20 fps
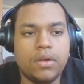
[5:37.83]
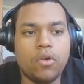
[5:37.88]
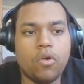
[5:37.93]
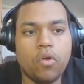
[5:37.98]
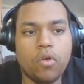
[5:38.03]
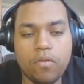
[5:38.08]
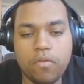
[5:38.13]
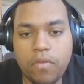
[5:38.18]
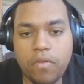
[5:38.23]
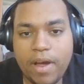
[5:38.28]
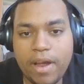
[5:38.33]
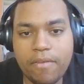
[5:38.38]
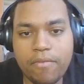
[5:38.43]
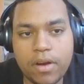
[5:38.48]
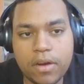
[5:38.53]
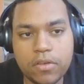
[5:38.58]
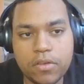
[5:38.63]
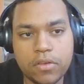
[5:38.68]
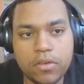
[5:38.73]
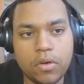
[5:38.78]
On
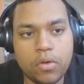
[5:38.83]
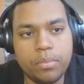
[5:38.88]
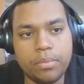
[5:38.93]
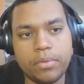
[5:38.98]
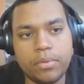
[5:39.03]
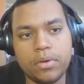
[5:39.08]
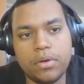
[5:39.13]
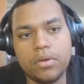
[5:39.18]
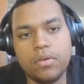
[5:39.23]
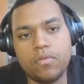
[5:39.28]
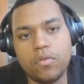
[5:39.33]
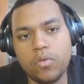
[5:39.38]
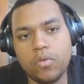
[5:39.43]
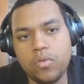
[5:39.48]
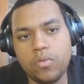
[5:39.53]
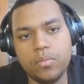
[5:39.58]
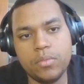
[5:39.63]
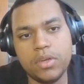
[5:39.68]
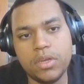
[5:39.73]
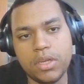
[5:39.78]
Firefox and Opera.
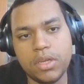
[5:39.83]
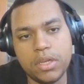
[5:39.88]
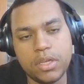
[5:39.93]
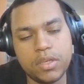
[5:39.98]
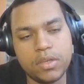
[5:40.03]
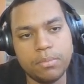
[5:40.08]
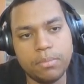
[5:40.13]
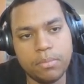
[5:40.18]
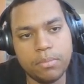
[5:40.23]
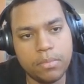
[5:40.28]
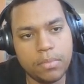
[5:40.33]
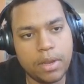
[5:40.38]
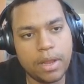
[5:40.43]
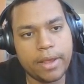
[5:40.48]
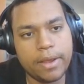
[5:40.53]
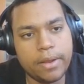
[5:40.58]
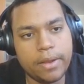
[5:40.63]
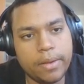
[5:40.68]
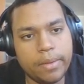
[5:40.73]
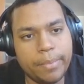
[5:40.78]
Chrome is
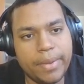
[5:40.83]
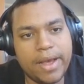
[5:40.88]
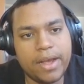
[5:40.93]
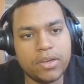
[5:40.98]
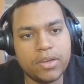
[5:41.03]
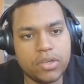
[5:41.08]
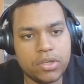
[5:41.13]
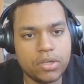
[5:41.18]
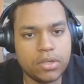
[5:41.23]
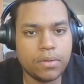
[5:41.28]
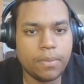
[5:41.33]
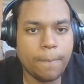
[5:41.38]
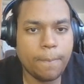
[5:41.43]
like patched.